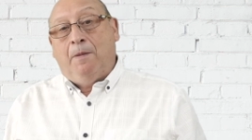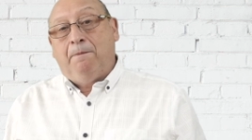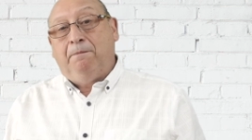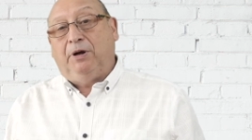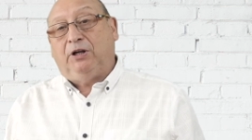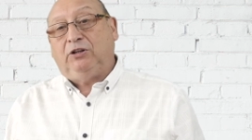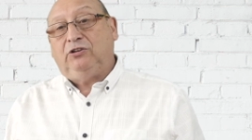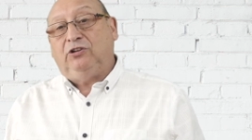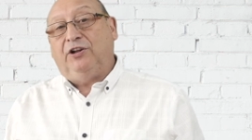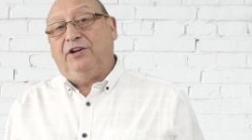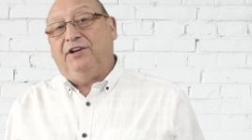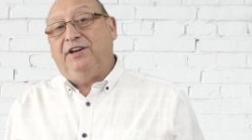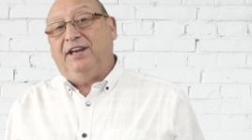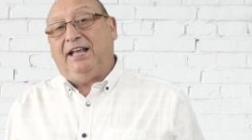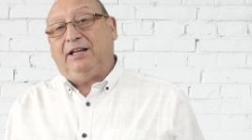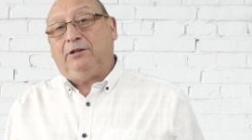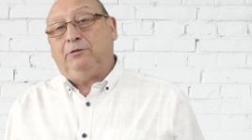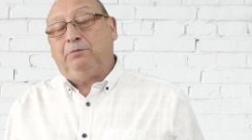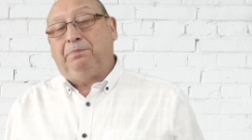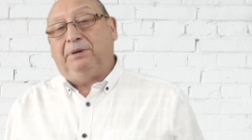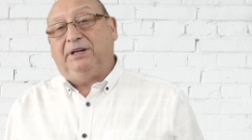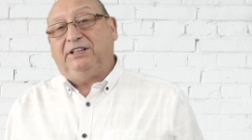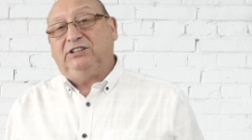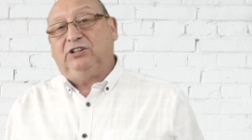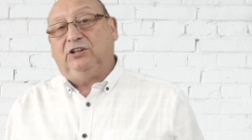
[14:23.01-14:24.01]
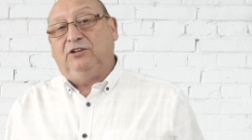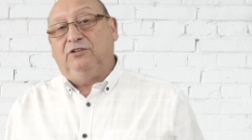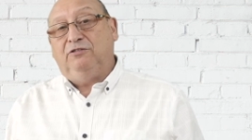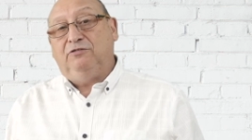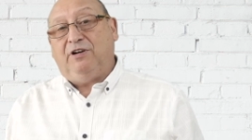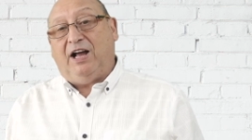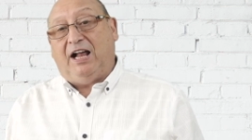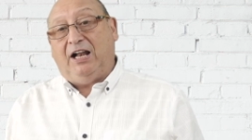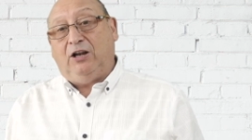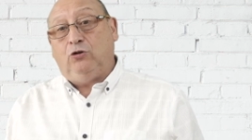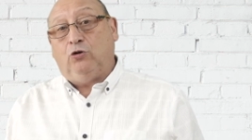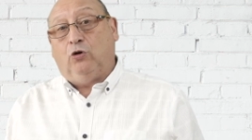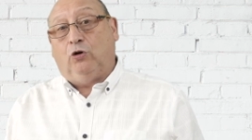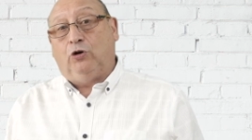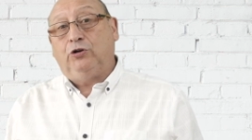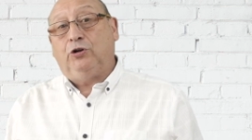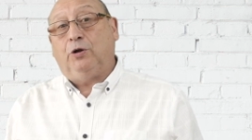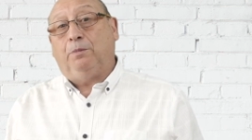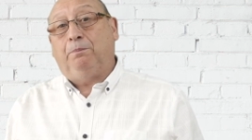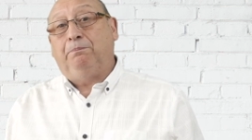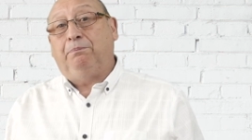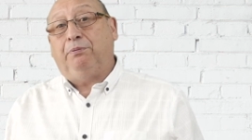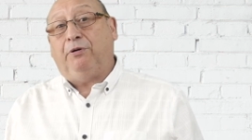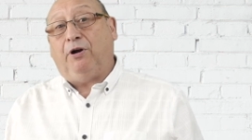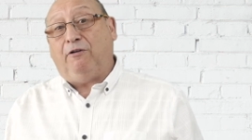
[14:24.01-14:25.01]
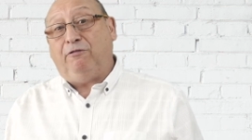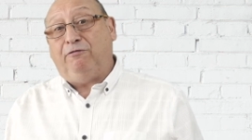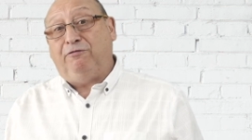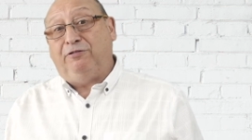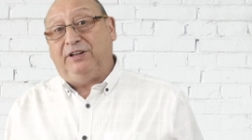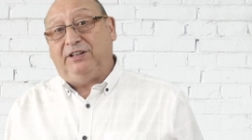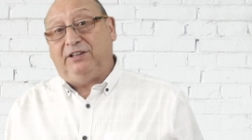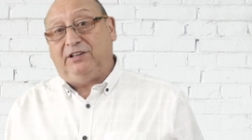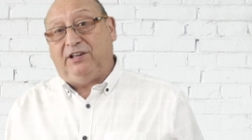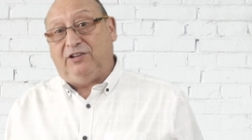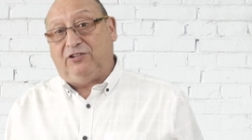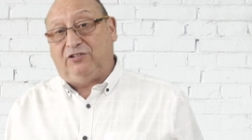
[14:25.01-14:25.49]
but the net present value or the profit